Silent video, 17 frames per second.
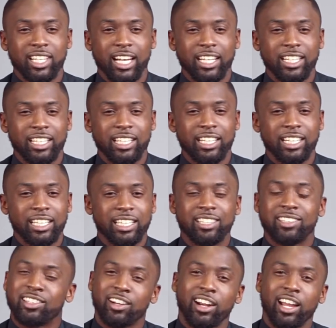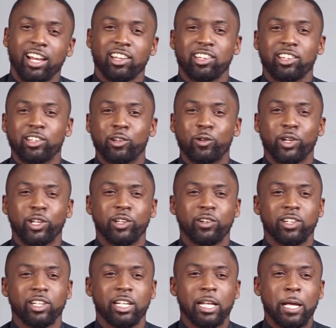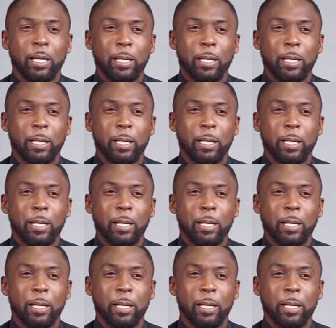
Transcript: kind of interaction going on.